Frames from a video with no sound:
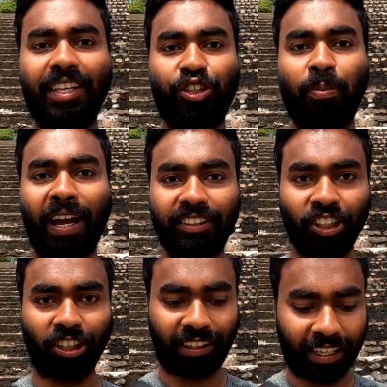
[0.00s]
As you might
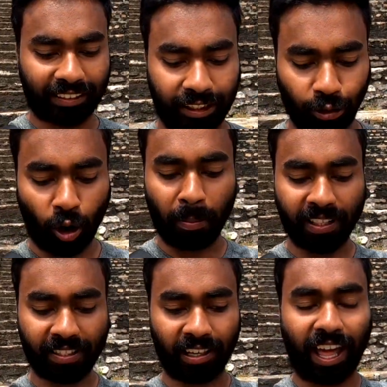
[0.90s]
know that the
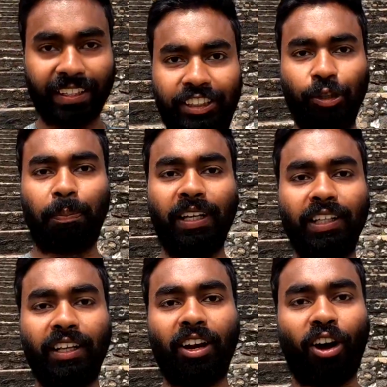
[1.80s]
Romans like to
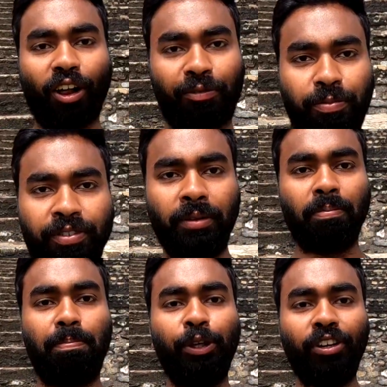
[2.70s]
build a lot of
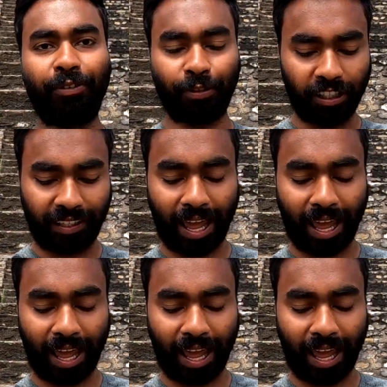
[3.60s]
beautiful